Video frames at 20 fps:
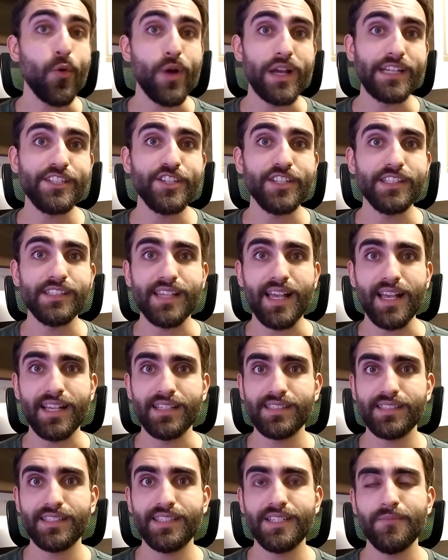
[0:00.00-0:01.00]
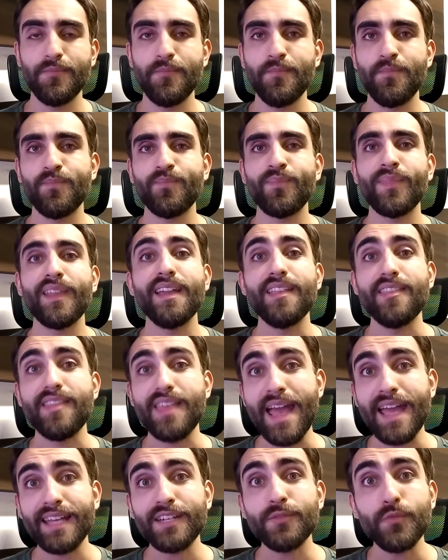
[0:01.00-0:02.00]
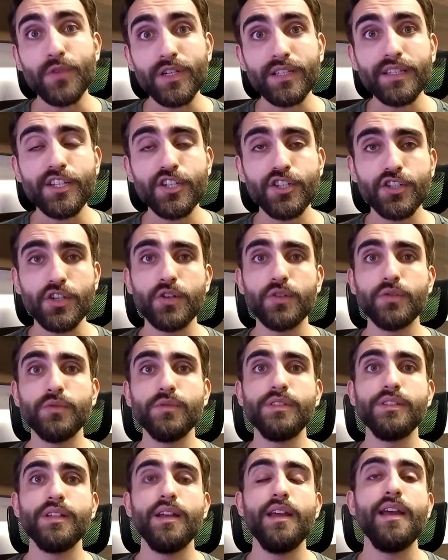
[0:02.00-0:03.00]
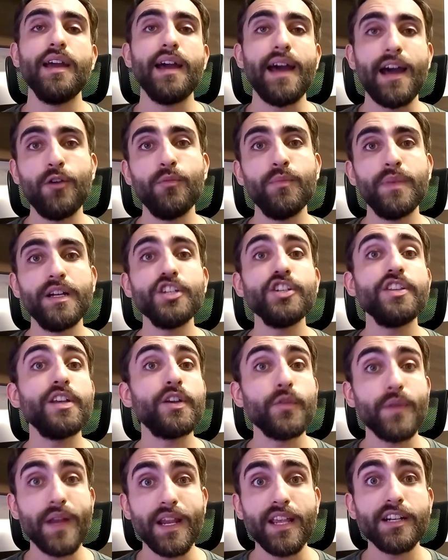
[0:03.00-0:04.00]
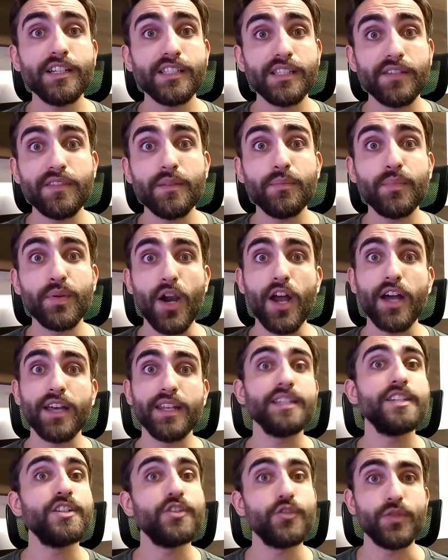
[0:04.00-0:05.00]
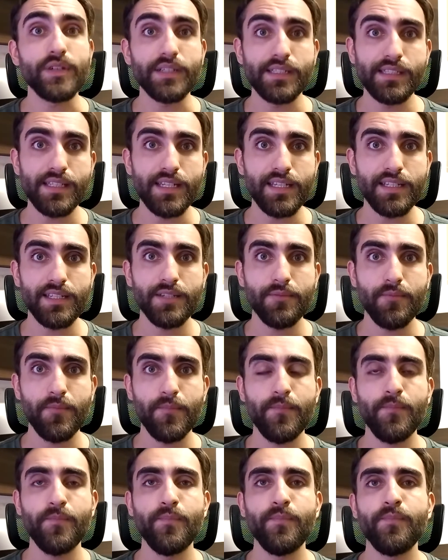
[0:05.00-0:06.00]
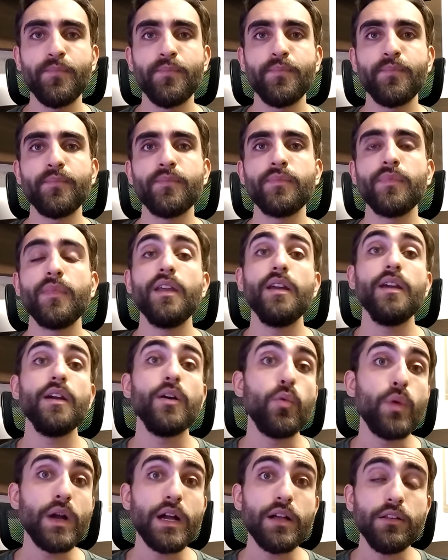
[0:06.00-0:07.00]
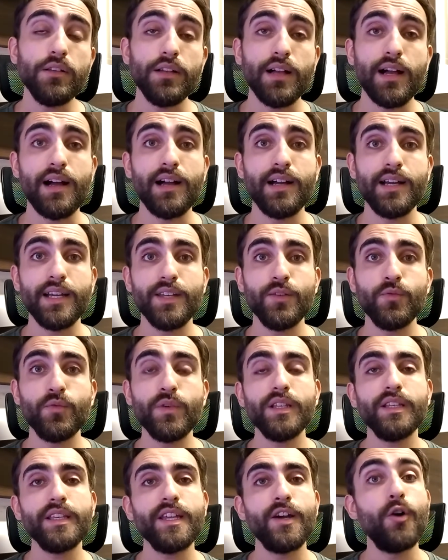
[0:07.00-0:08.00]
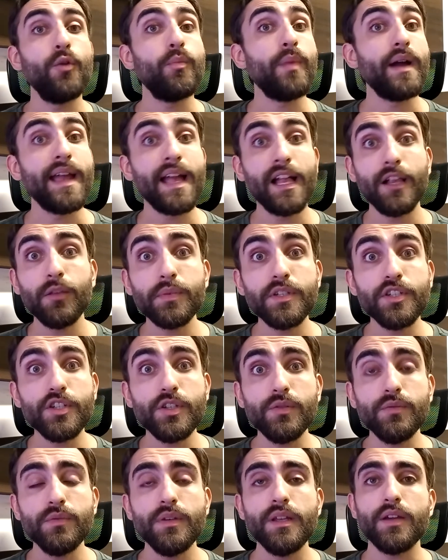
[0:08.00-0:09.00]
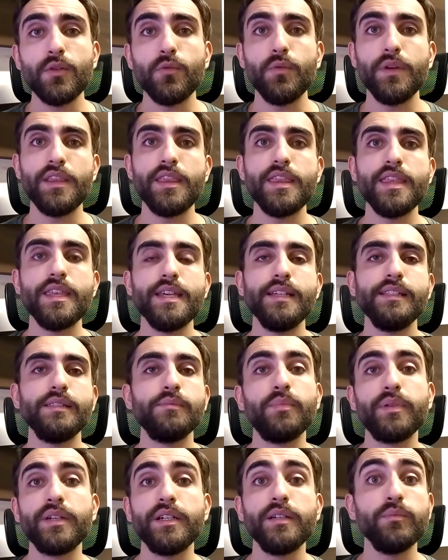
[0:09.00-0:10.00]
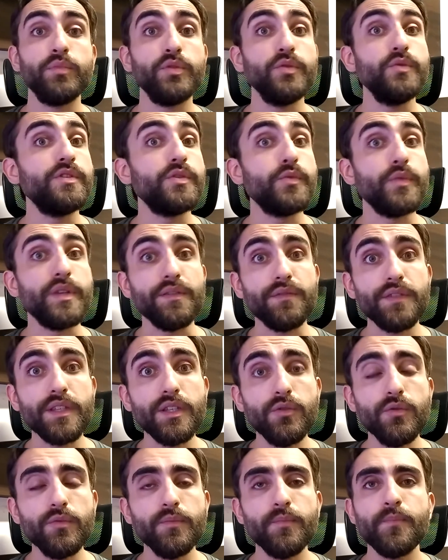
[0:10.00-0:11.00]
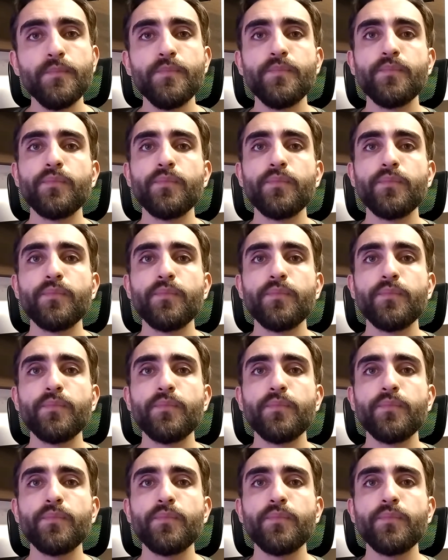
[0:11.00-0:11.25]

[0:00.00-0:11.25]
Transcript: questions asked. That really shows how much the creators of the product trust it. Well, I really hope I helped you with this Burn Boost review.